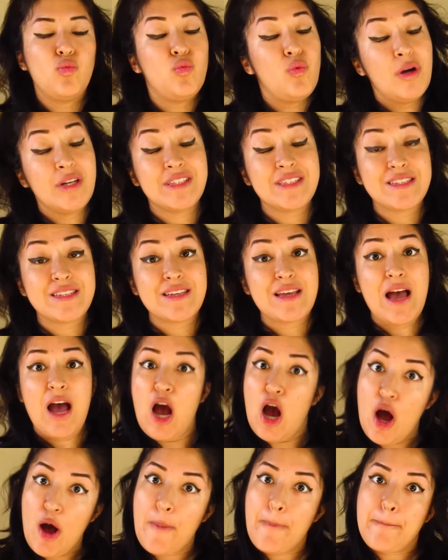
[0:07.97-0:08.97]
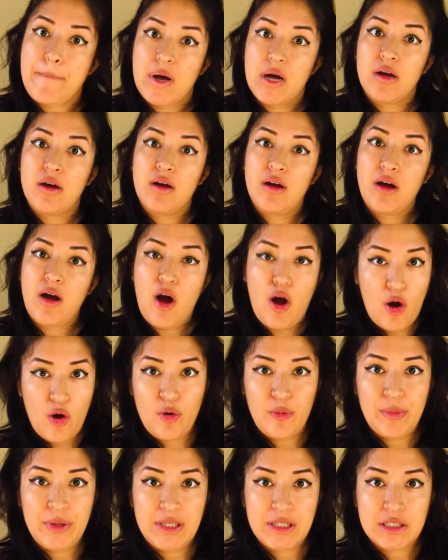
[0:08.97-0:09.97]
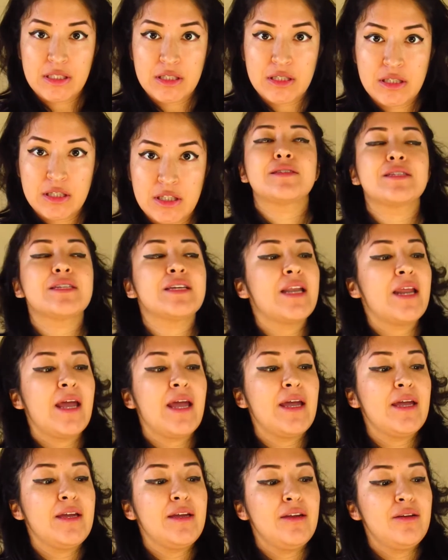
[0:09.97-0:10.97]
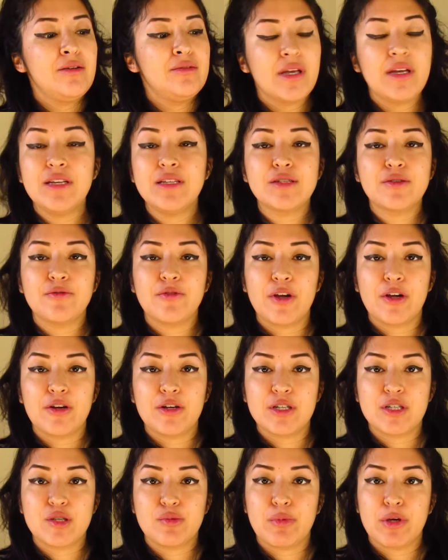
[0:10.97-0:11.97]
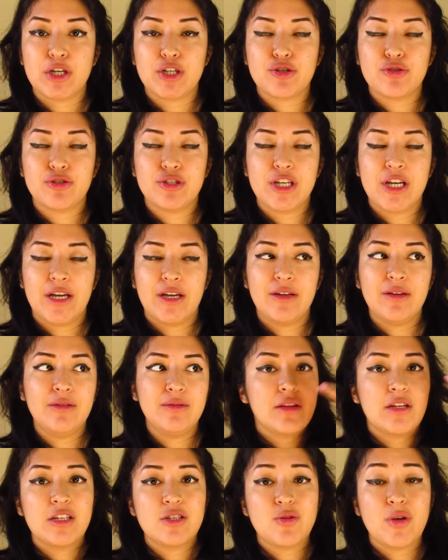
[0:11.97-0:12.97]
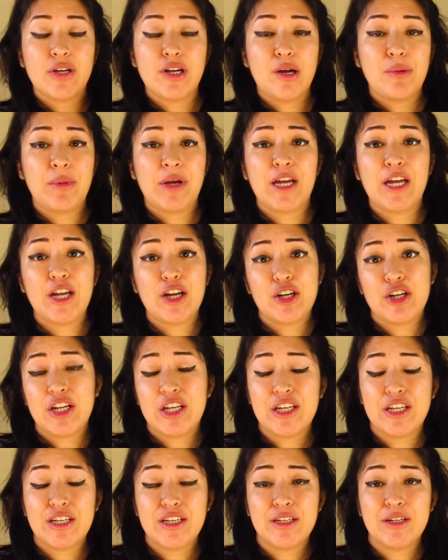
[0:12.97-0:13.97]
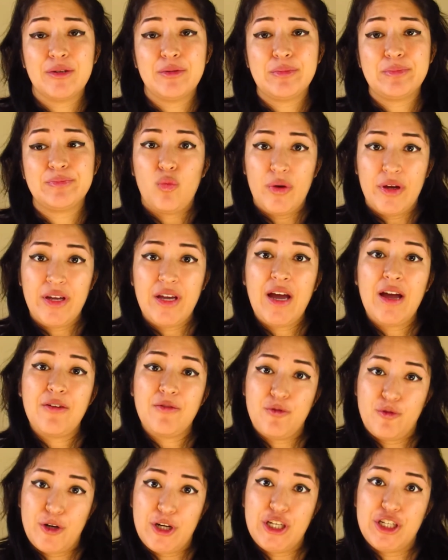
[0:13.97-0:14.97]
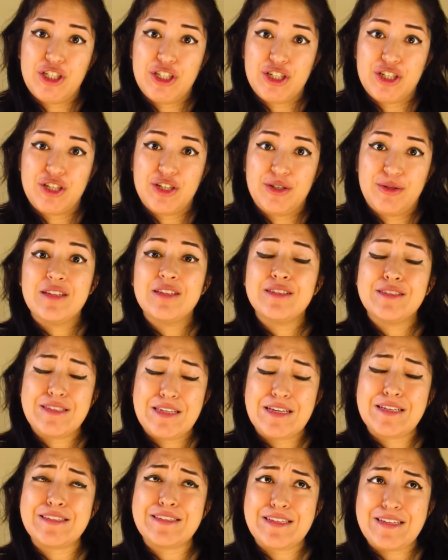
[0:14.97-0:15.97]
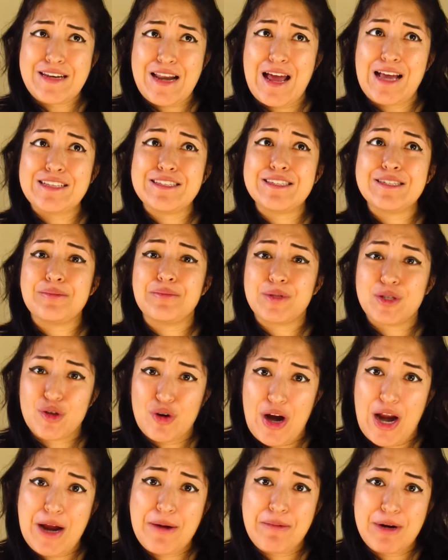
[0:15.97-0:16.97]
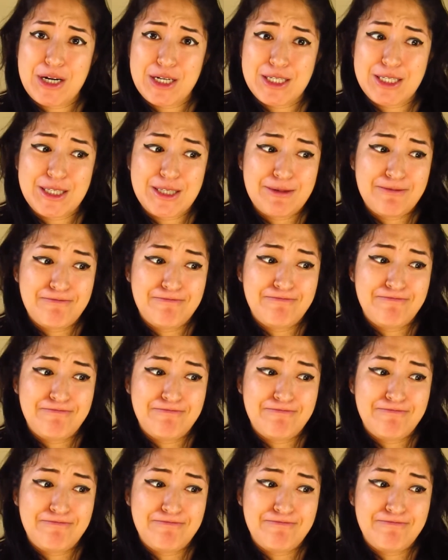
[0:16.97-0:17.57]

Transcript: What's up, homies? Today is a very special day. That's why I got my hair did. We have reached 69 subscribers.